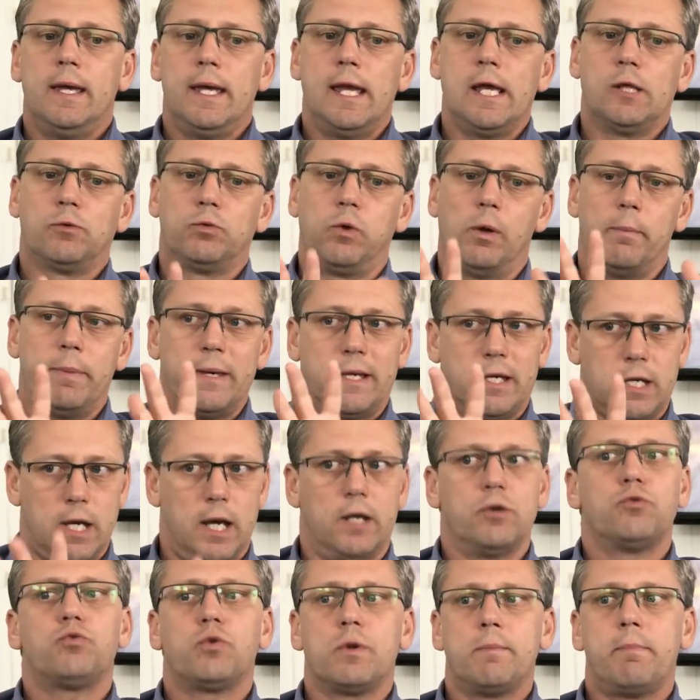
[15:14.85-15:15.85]
It will be
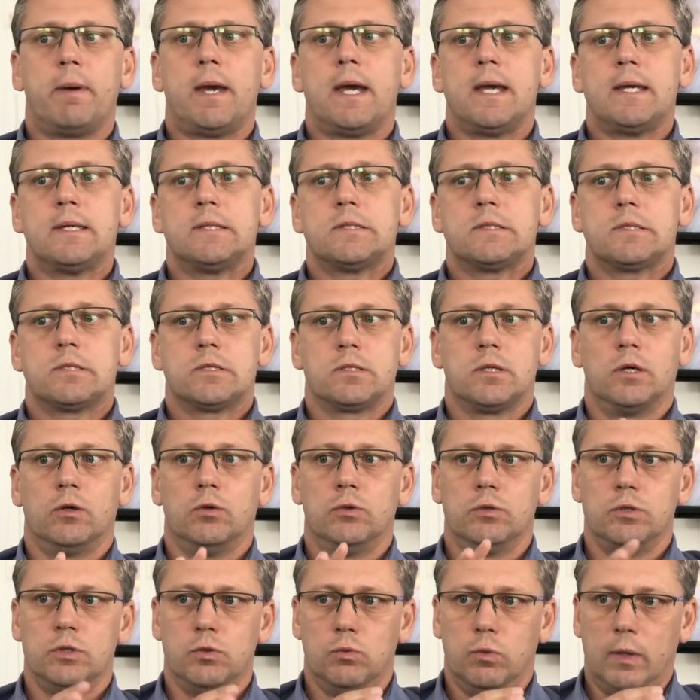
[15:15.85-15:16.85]
country-based,
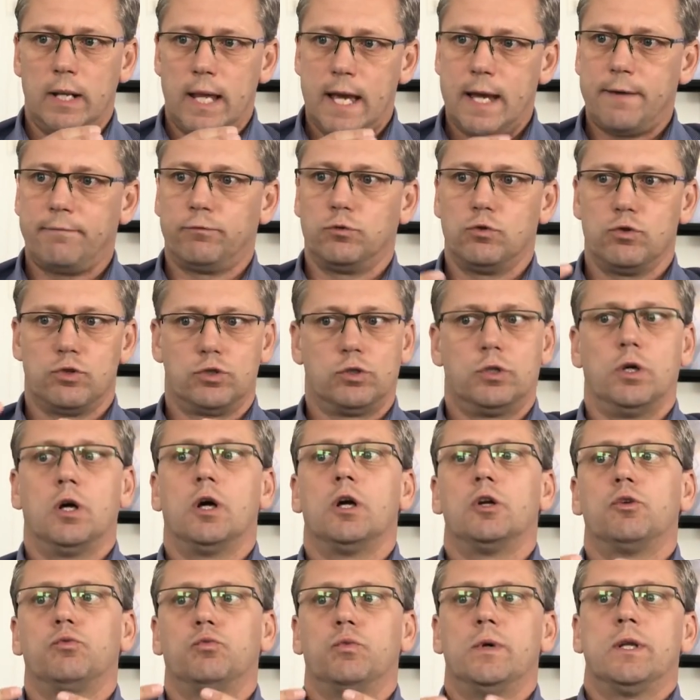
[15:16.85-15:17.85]
so you will have to
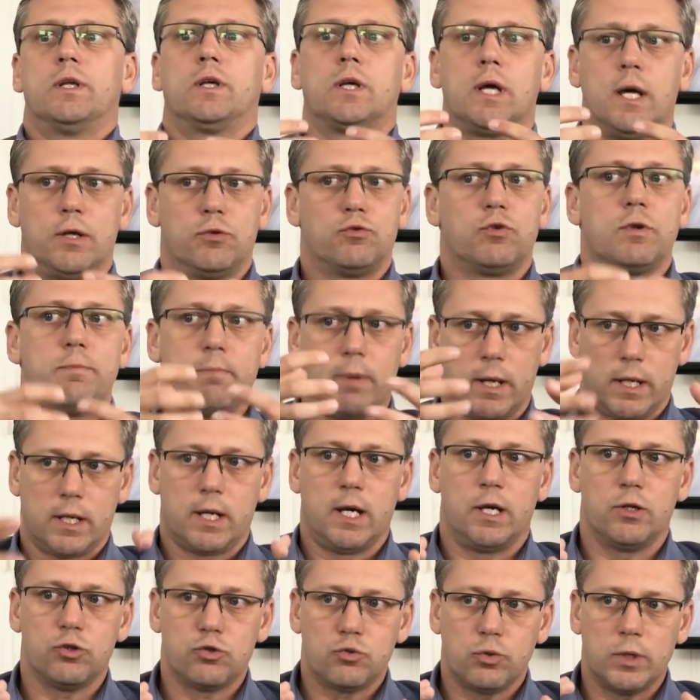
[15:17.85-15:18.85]
start with country by
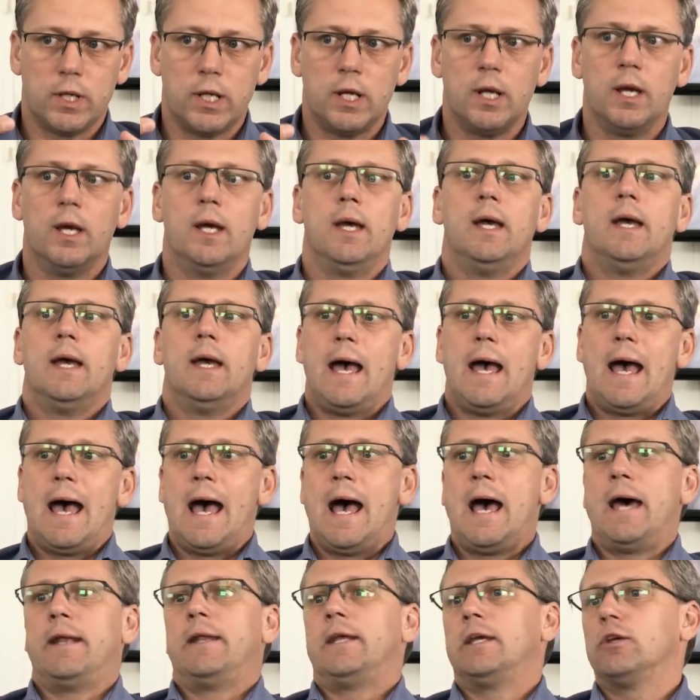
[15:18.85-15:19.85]
country,
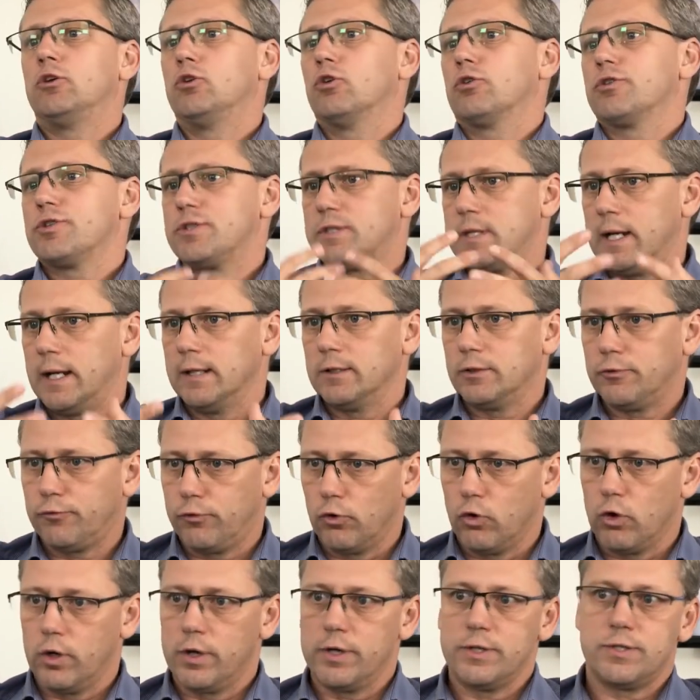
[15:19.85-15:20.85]
adding your sales
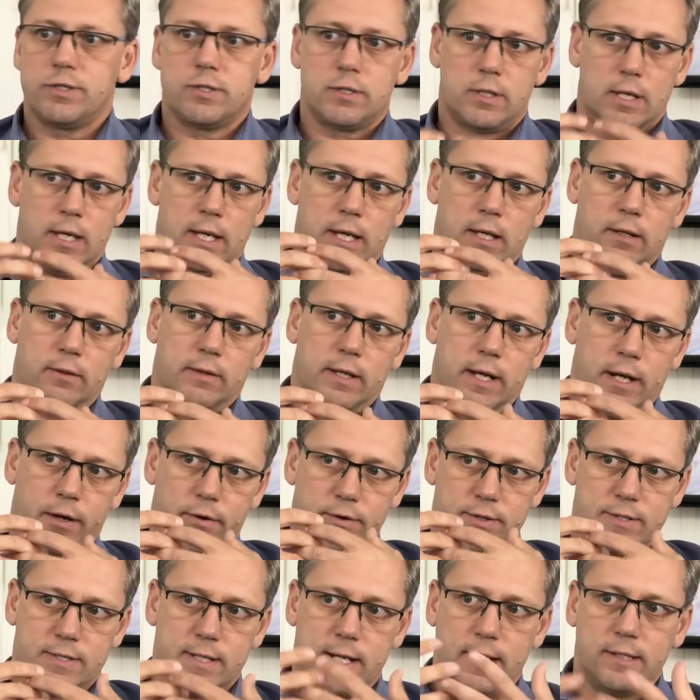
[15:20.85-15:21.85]
force and
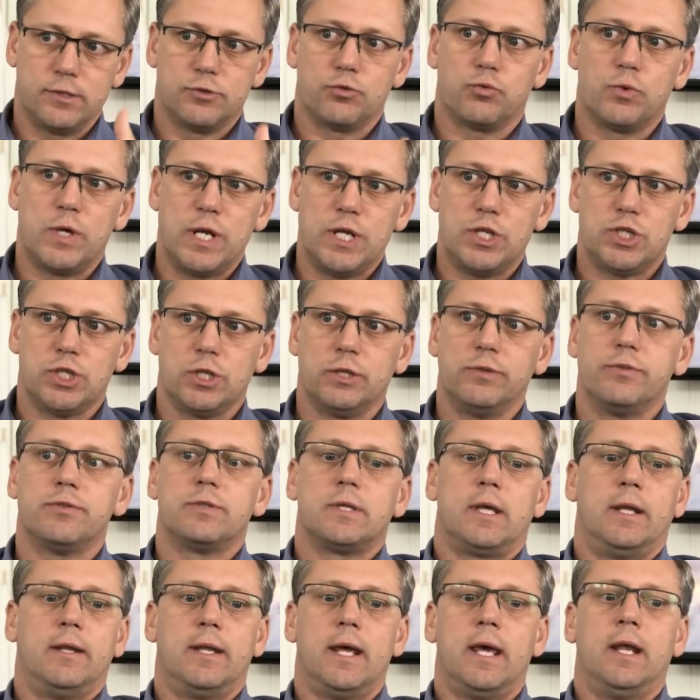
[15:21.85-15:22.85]
their sales
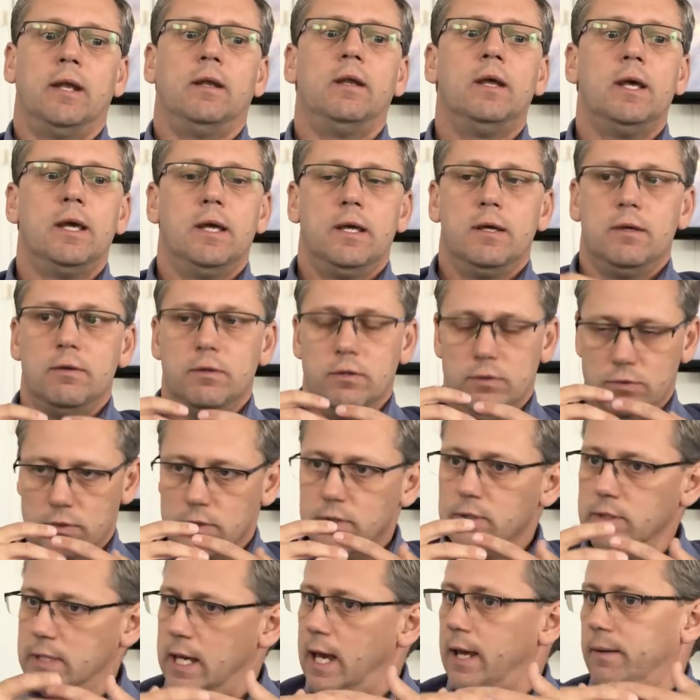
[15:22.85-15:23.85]
regions, and then,
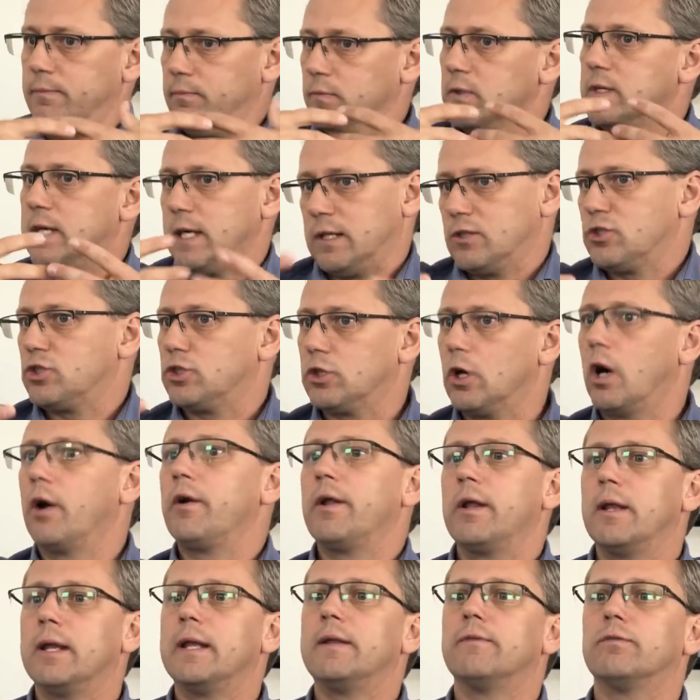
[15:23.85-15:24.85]
get
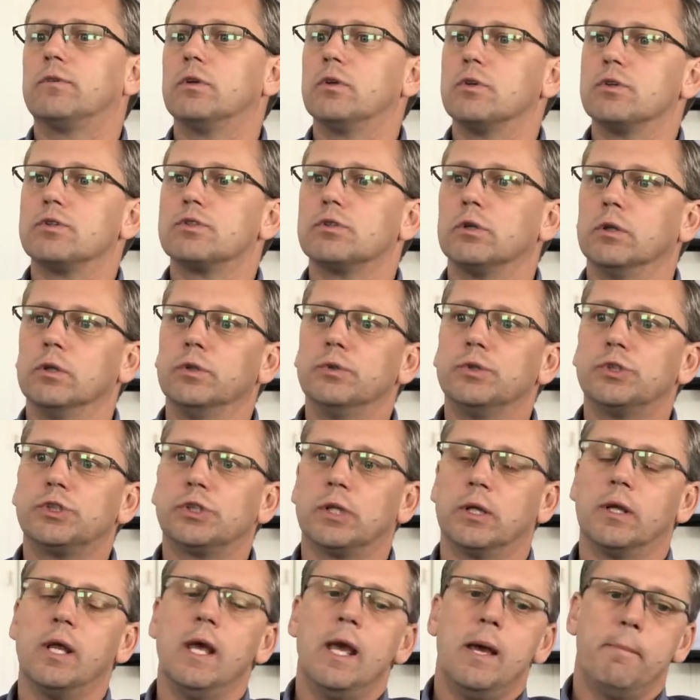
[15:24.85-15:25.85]
started into the
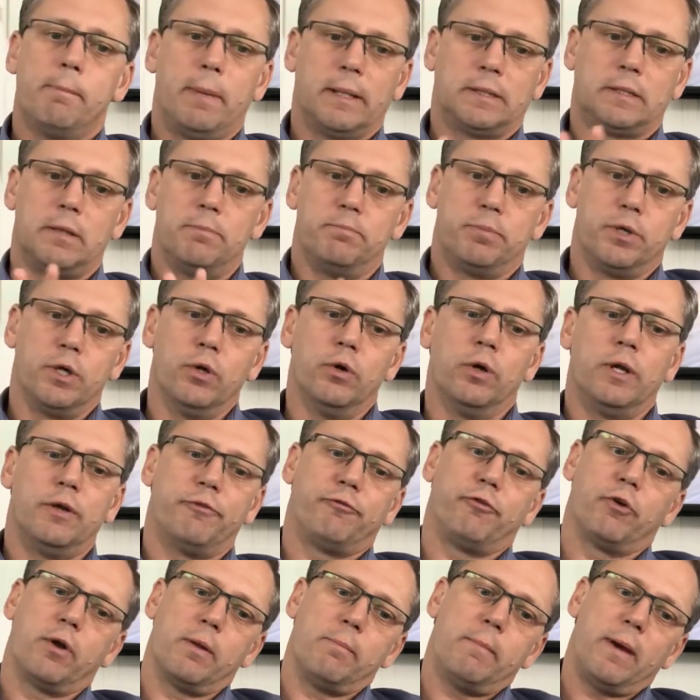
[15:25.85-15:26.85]
solution. But the beauty
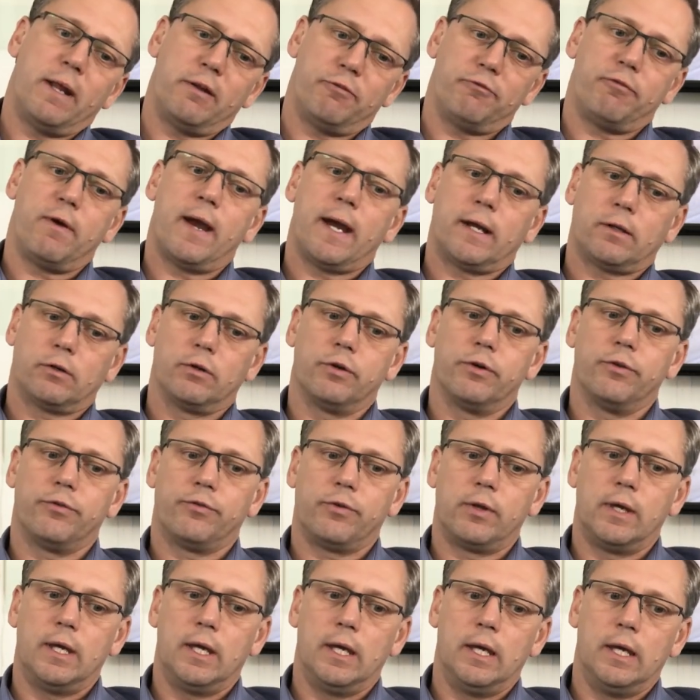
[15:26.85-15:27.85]
for the
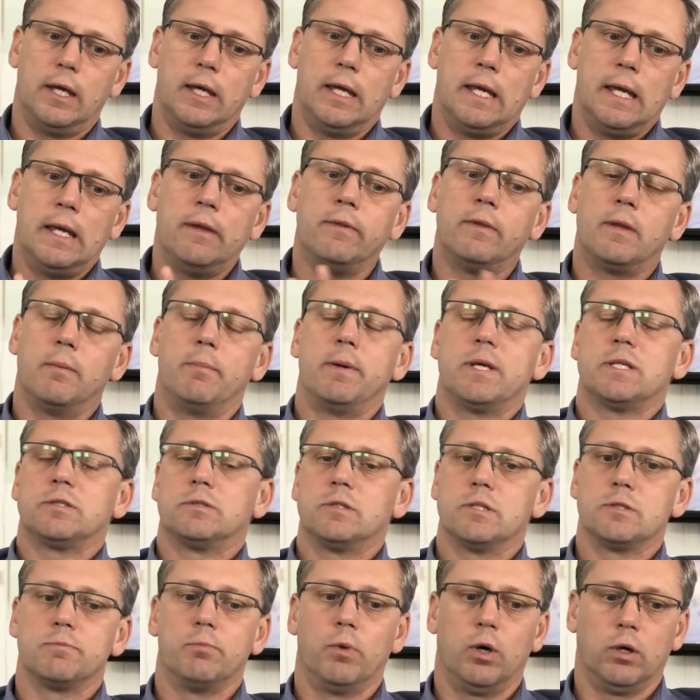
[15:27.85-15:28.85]
manufacturers in the
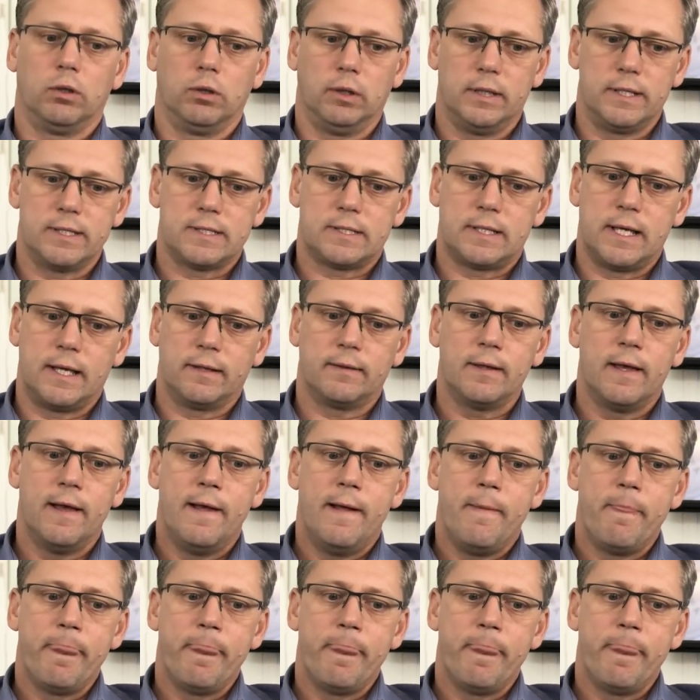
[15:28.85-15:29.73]
business model is that